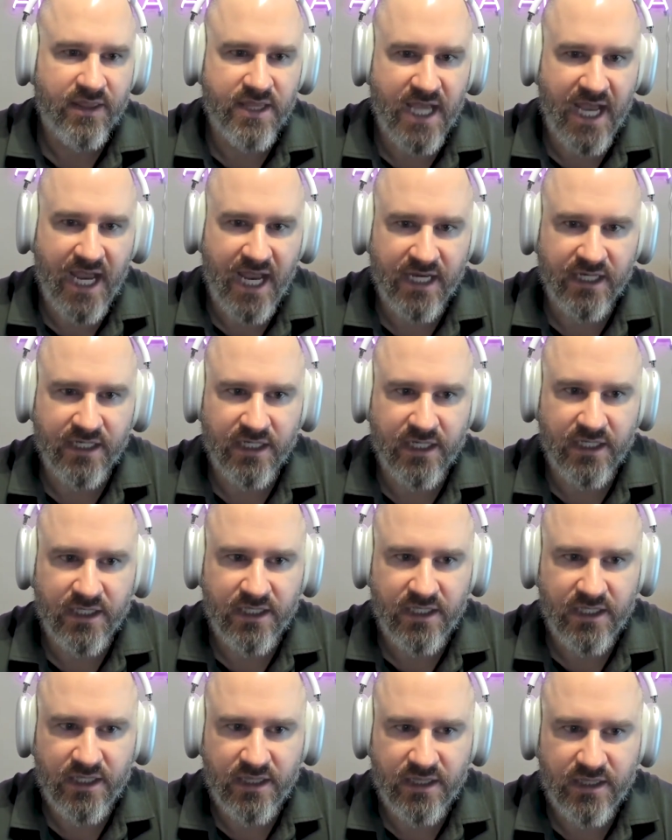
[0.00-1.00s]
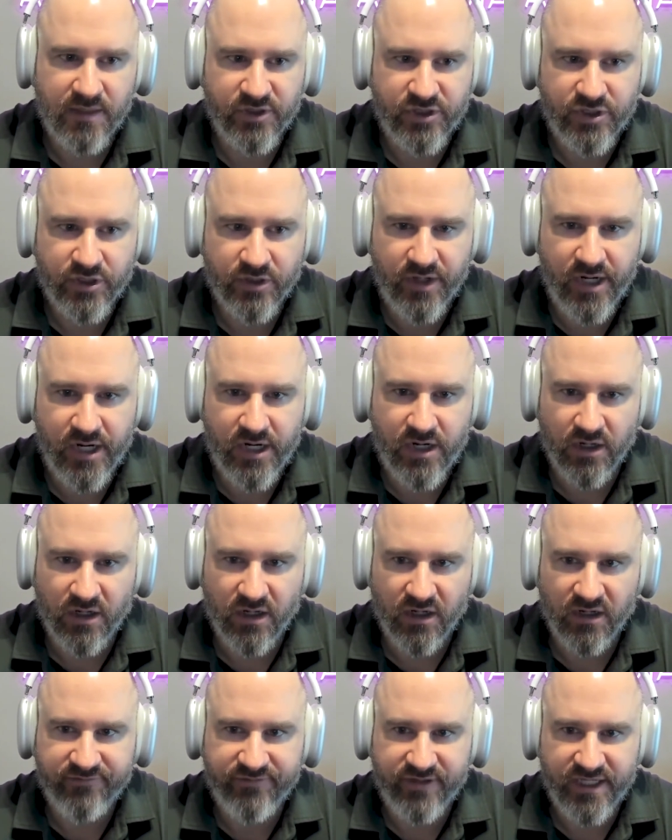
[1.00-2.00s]
then the maturity
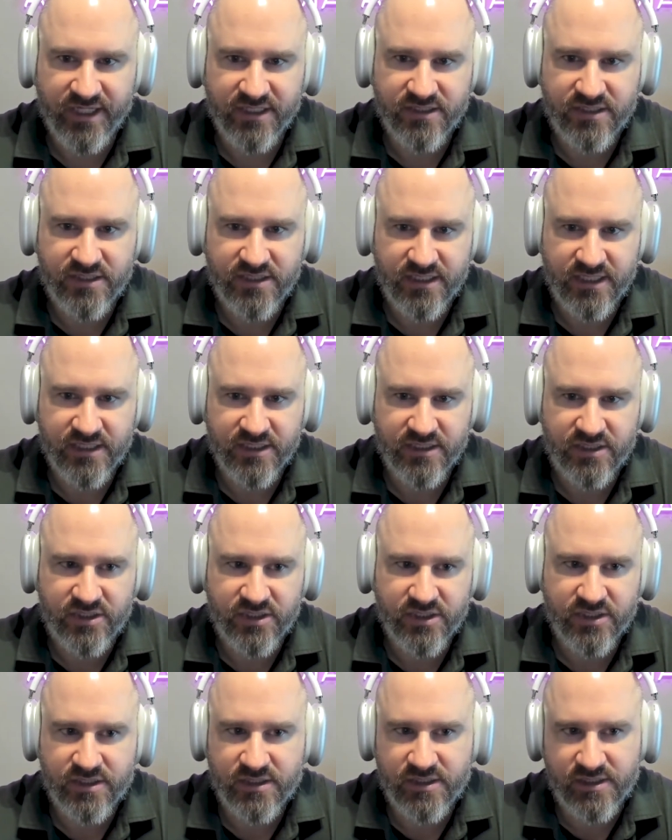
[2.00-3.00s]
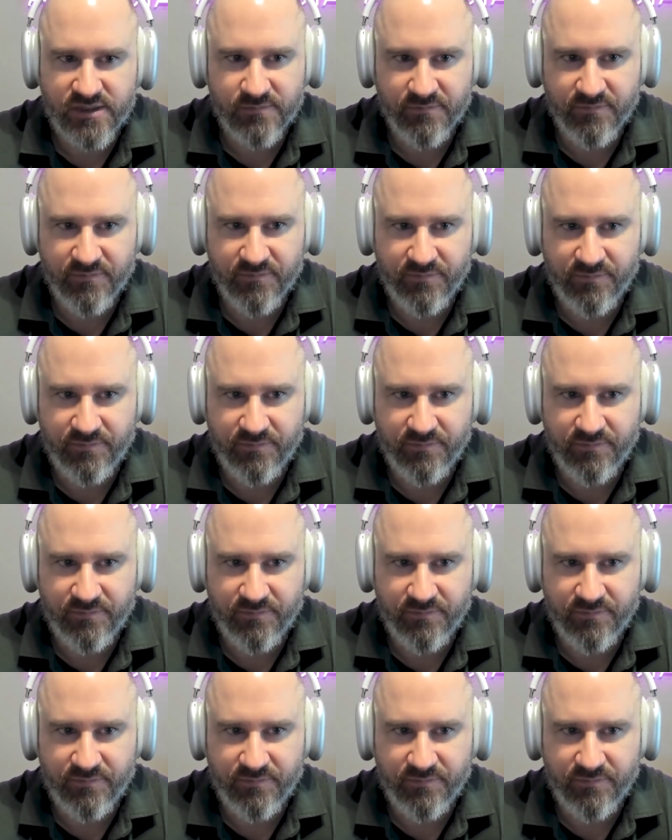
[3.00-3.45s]
curve is just